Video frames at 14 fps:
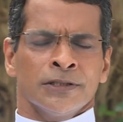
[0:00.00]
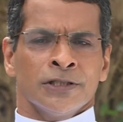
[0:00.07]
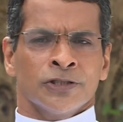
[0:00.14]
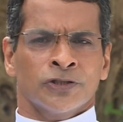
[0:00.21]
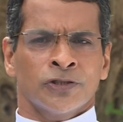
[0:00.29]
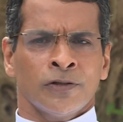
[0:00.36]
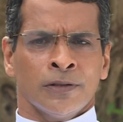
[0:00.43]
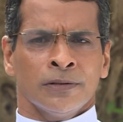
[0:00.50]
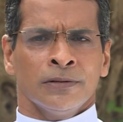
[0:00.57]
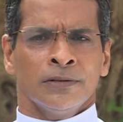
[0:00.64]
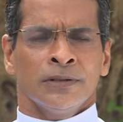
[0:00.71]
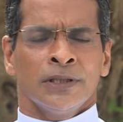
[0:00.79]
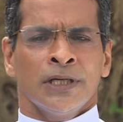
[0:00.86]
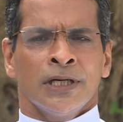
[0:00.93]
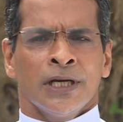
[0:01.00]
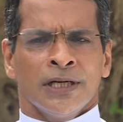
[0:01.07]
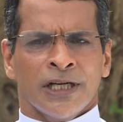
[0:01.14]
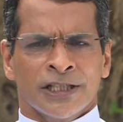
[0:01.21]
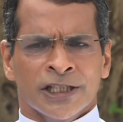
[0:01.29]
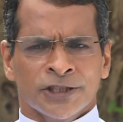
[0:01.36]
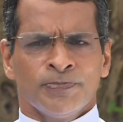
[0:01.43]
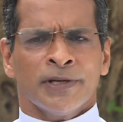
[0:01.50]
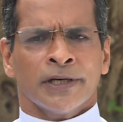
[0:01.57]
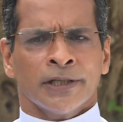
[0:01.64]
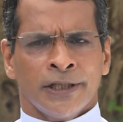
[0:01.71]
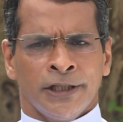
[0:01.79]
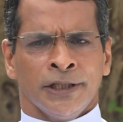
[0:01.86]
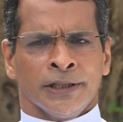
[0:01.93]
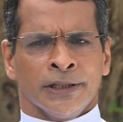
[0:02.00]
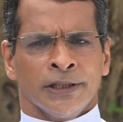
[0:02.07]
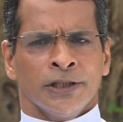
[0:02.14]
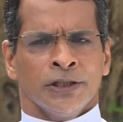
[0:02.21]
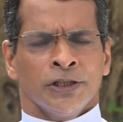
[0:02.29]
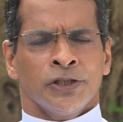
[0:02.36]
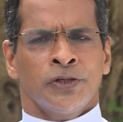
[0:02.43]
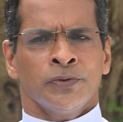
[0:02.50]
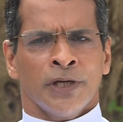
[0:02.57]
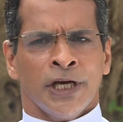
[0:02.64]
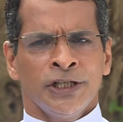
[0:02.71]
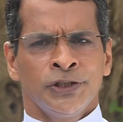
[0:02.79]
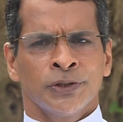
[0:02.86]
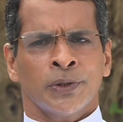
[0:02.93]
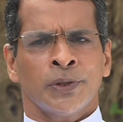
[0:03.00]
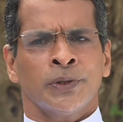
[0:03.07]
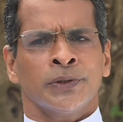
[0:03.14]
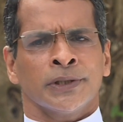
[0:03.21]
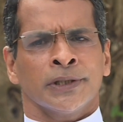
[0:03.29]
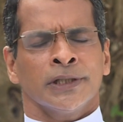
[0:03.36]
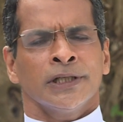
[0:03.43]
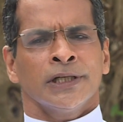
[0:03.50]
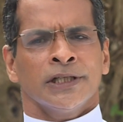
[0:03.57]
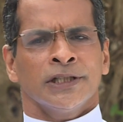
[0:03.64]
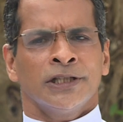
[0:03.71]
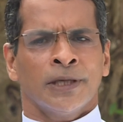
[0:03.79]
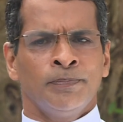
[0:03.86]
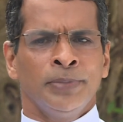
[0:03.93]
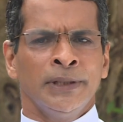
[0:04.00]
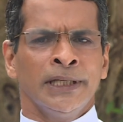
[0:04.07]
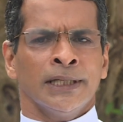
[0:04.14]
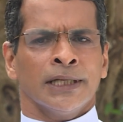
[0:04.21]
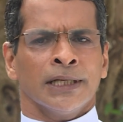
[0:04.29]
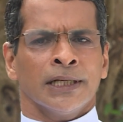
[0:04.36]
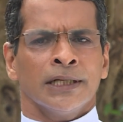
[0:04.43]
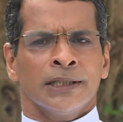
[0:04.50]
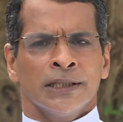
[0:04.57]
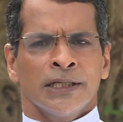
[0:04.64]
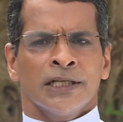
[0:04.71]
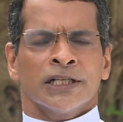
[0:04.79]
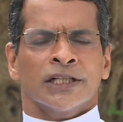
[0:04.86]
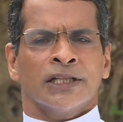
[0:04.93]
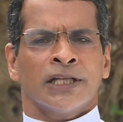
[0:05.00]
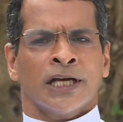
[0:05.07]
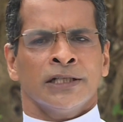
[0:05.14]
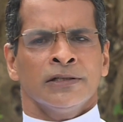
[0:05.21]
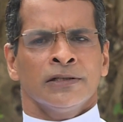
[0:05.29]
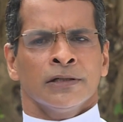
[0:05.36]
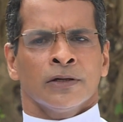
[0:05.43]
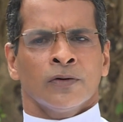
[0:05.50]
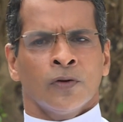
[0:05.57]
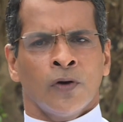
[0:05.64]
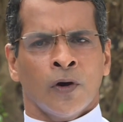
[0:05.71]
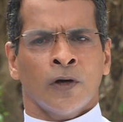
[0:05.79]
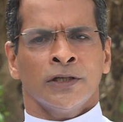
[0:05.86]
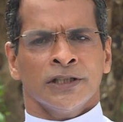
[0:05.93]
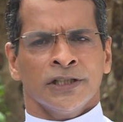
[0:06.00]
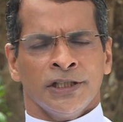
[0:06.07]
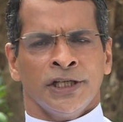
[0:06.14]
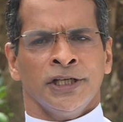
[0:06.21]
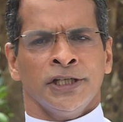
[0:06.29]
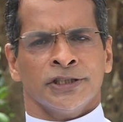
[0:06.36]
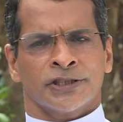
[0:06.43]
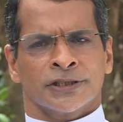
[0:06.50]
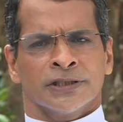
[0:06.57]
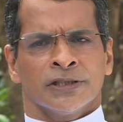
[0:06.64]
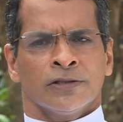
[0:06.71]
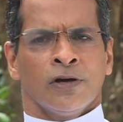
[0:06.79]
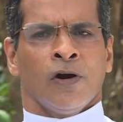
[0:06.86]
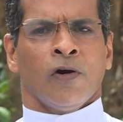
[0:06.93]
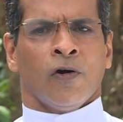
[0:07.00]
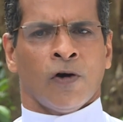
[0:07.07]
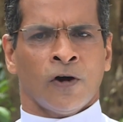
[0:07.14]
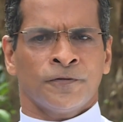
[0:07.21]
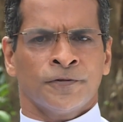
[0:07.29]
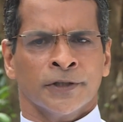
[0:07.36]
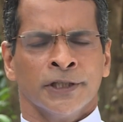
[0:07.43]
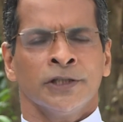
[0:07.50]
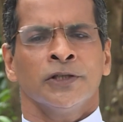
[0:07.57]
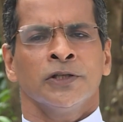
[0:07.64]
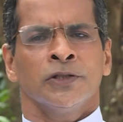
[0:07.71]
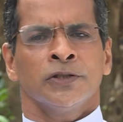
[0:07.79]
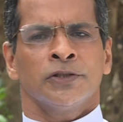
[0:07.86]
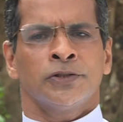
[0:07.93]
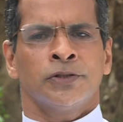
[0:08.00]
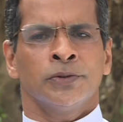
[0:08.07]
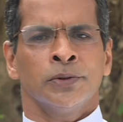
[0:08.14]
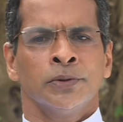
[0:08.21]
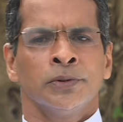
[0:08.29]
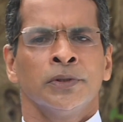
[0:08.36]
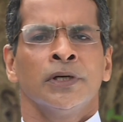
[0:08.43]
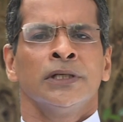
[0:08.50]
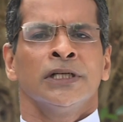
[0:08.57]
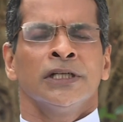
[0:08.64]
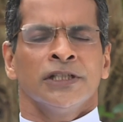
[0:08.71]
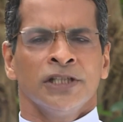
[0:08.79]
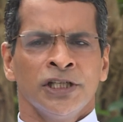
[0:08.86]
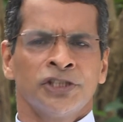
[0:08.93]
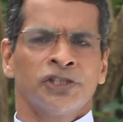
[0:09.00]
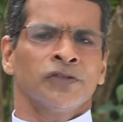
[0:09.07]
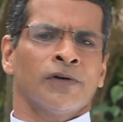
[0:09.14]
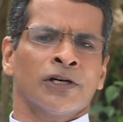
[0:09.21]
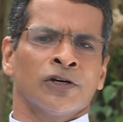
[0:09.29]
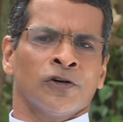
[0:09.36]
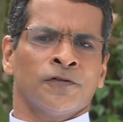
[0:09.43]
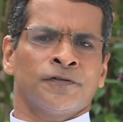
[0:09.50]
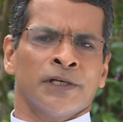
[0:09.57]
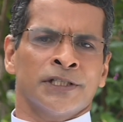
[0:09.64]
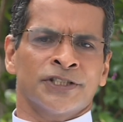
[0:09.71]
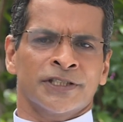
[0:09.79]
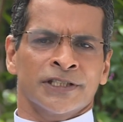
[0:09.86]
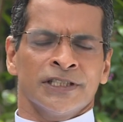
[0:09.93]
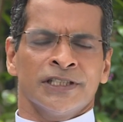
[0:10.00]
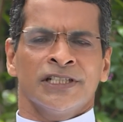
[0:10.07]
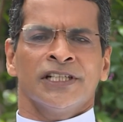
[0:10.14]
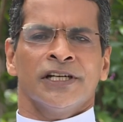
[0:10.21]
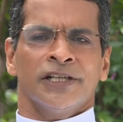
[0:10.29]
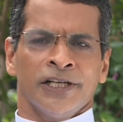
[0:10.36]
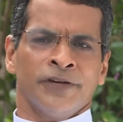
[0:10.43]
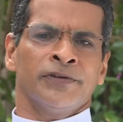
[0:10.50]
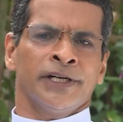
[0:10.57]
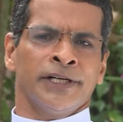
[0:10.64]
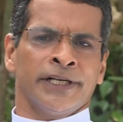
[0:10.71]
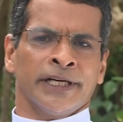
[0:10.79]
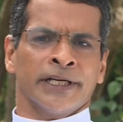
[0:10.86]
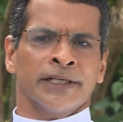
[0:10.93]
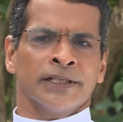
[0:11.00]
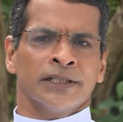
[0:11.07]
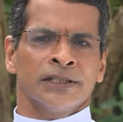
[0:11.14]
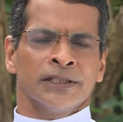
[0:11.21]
So, let us be ready to enjoy the meal that God is offering to each one of us every day.